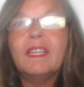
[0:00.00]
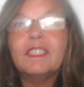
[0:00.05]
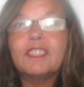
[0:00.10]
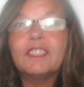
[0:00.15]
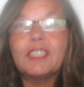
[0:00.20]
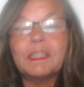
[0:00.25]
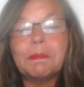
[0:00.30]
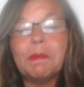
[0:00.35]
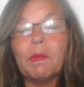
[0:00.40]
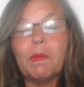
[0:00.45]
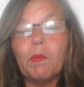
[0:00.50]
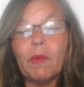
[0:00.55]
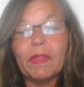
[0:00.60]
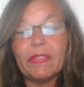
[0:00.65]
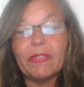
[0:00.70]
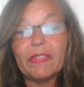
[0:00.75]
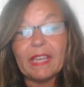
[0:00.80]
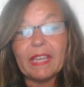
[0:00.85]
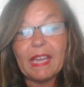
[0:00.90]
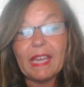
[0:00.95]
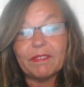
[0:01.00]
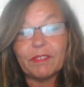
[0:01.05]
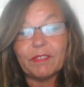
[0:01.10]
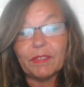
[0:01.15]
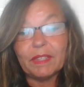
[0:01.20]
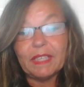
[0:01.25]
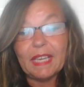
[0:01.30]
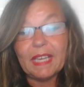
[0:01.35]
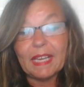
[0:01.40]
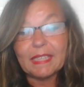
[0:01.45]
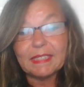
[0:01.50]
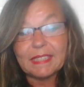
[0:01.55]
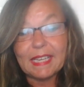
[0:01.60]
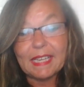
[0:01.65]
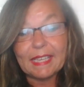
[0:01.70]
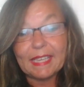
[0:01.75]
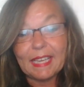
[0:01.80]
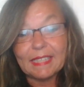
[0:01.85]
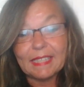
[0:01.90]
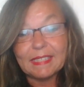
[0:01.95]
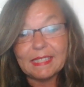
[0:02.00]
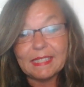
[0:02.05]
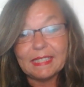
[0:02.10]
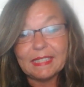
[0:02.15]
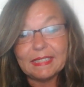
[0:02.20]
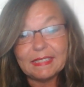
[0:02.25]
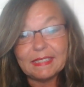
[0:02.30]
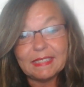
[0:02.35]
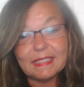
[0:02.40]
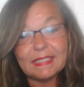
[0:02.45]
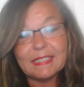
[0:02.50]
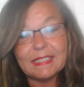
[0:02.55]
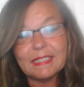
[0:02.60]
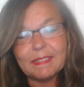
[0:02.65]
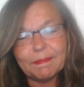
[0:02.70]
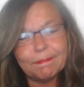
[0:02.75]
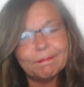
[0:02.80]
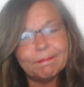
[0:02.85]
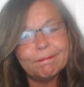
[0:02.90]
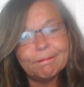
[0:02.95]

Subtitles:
just been one thing after the next, I guess, and it's